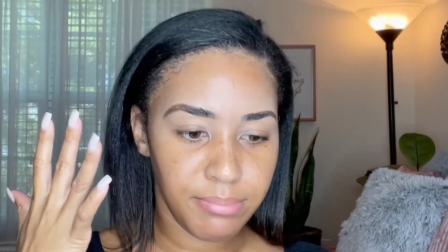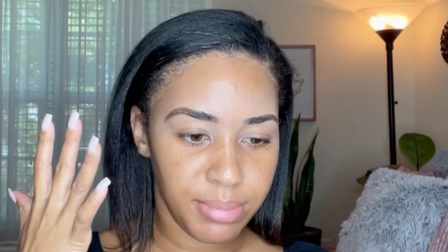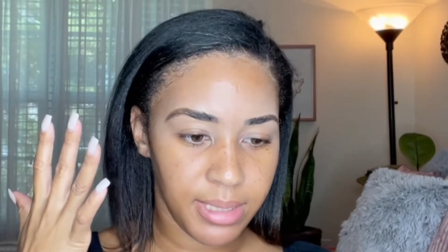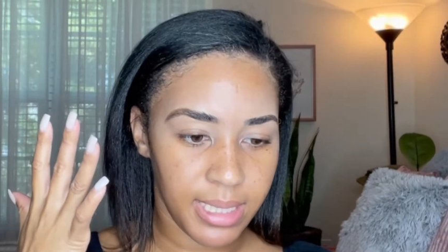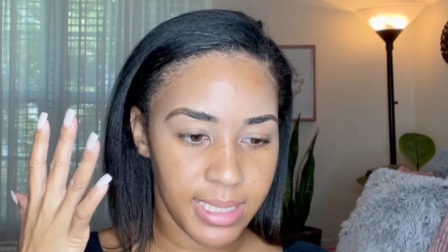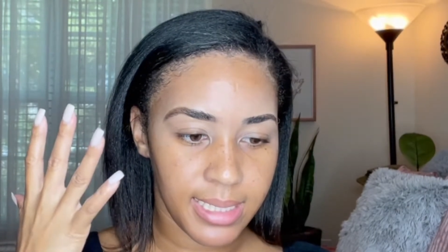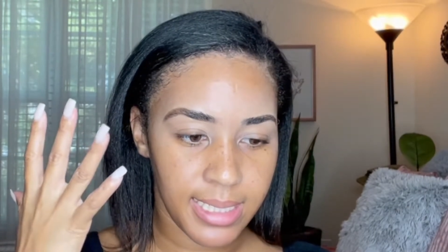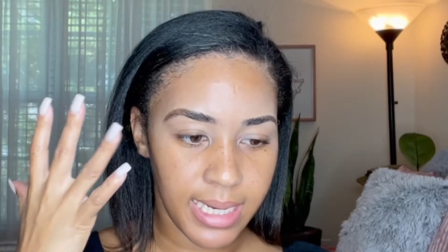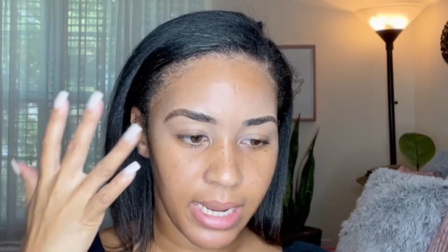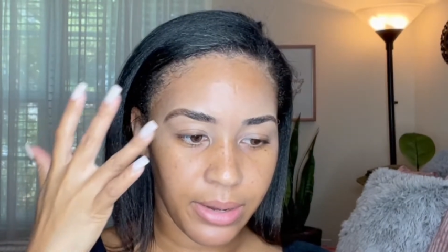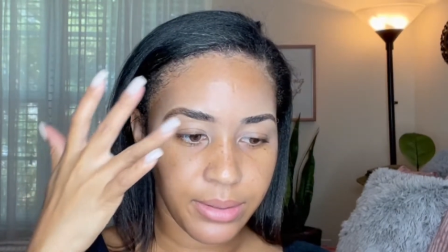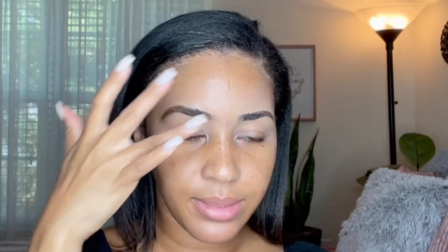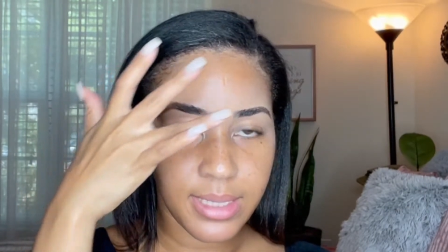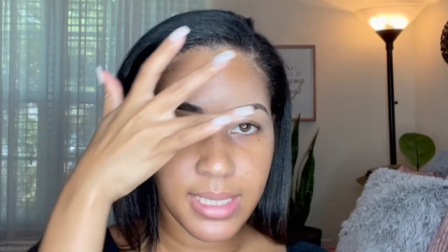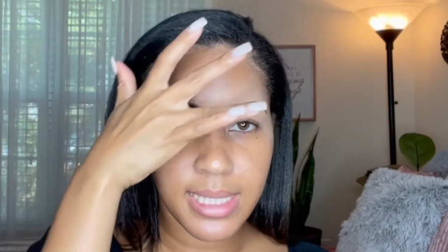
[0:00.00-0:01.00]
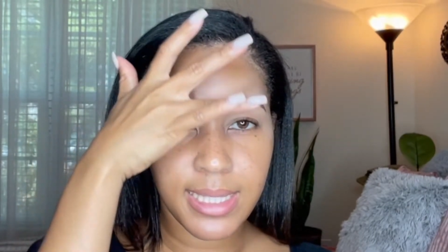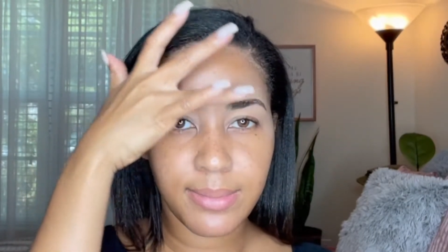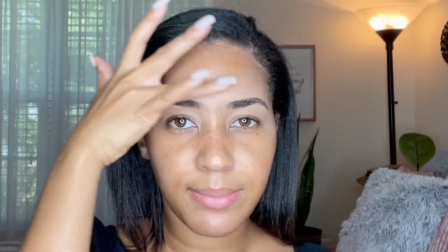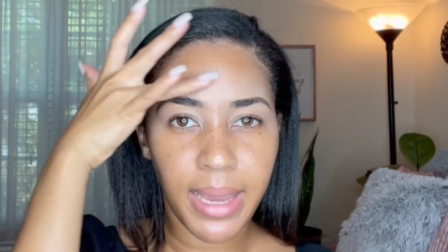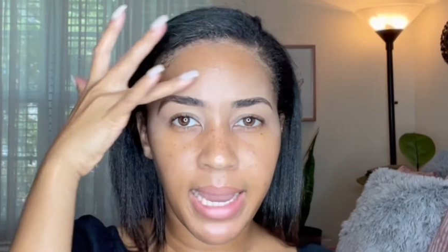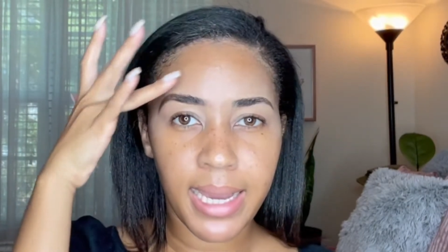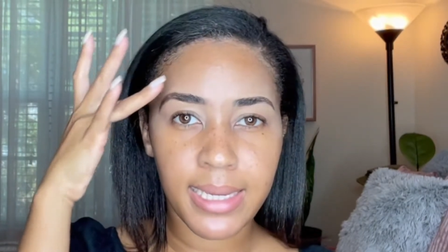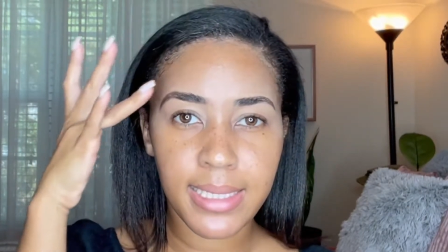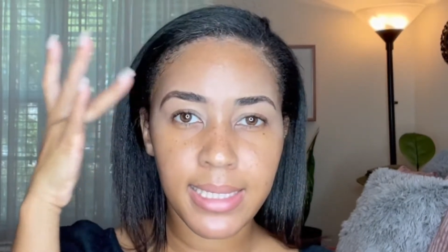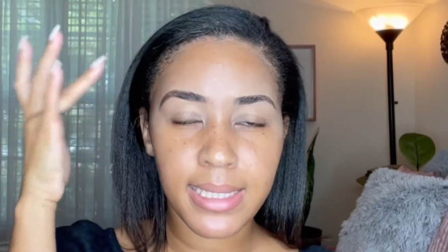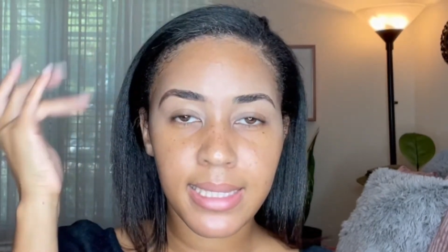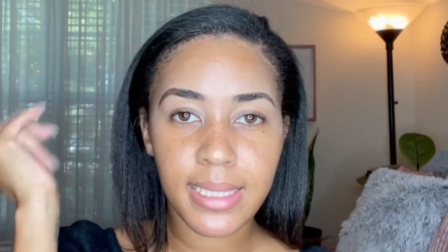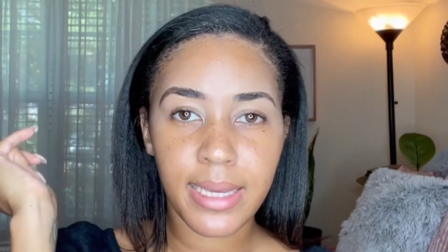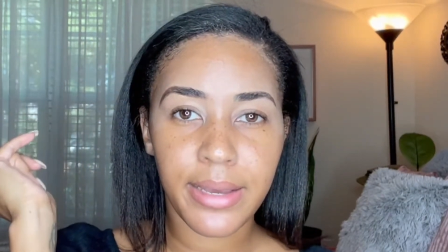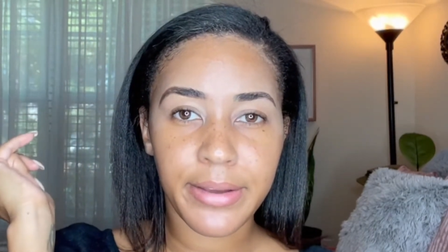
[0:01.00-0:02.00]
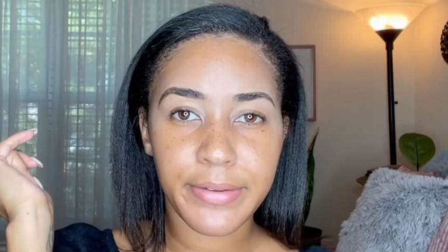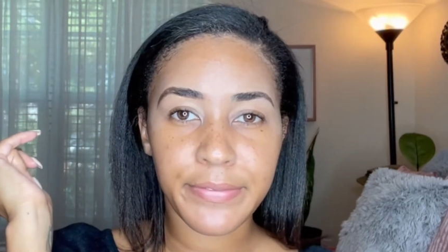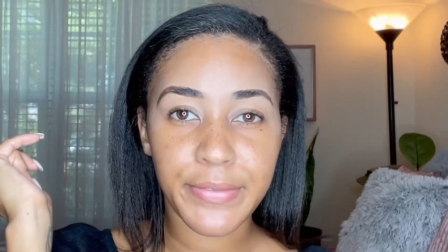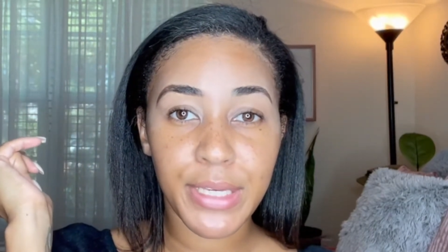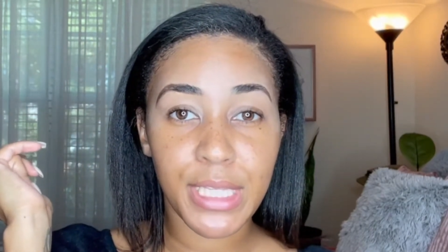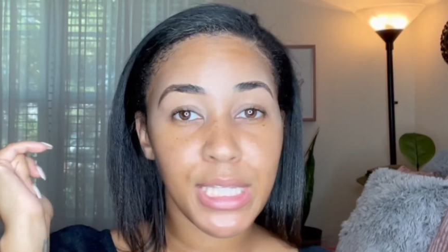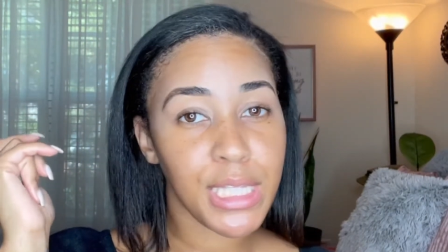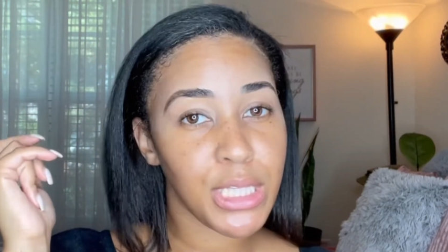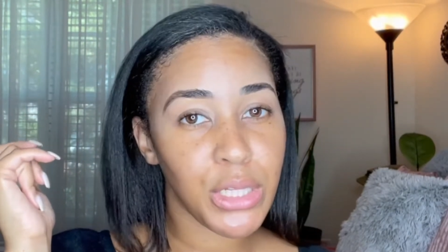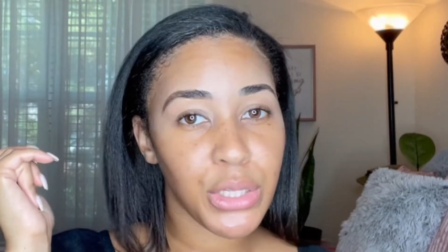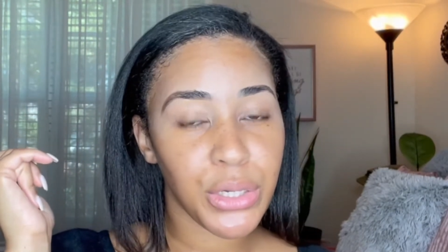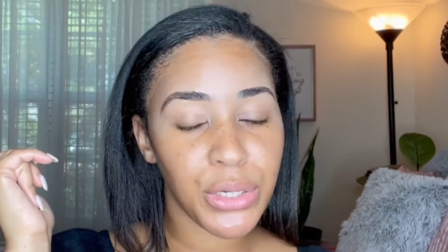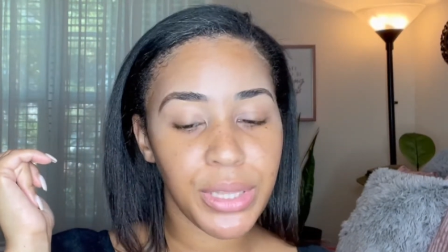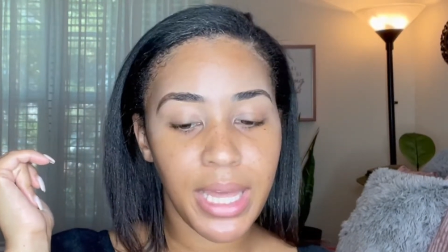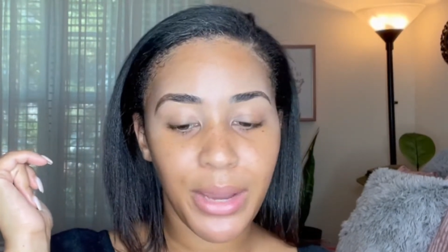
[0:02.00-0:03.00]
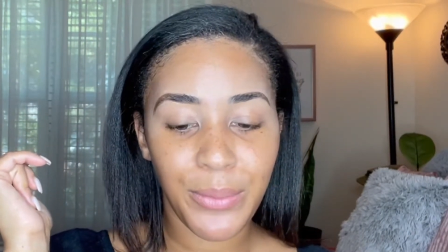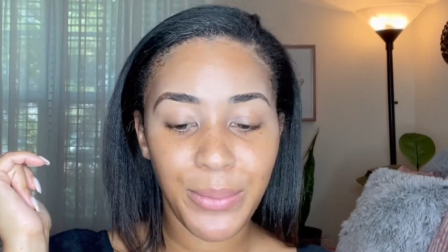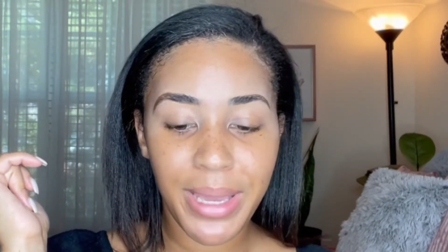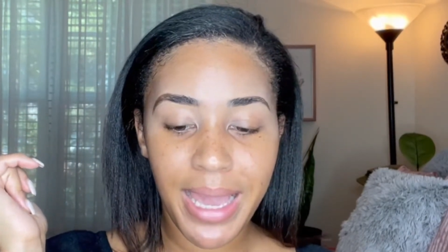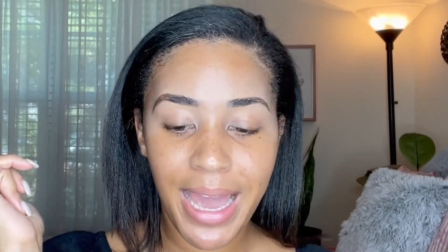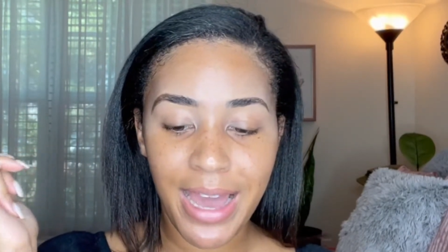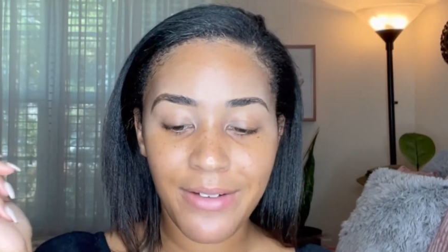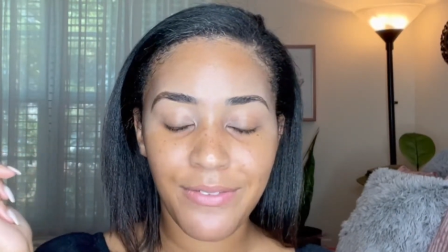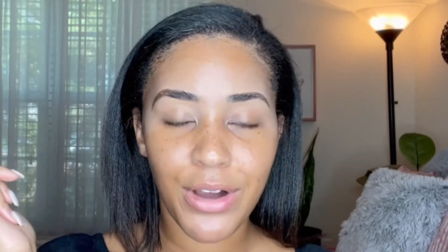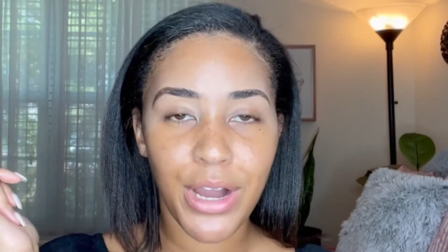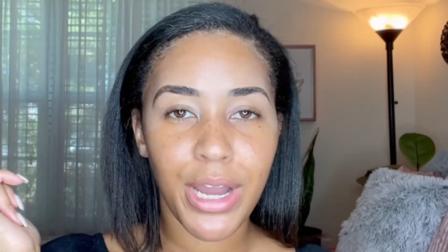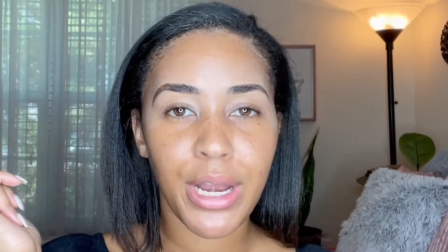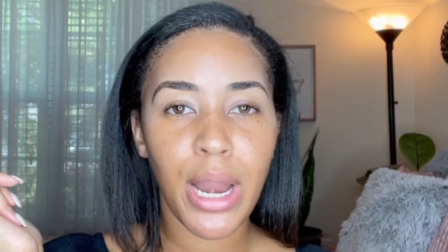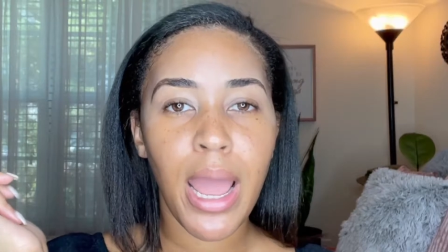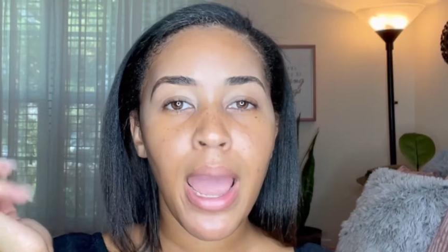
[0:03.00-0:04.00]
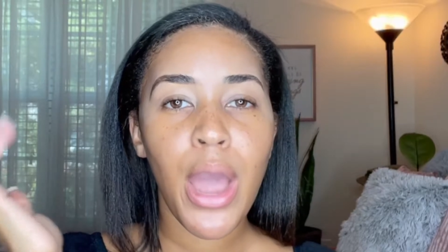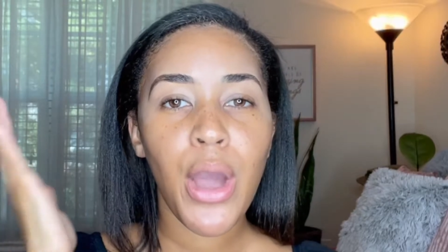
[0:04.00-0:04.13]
blend out this mass of concealer that we have on,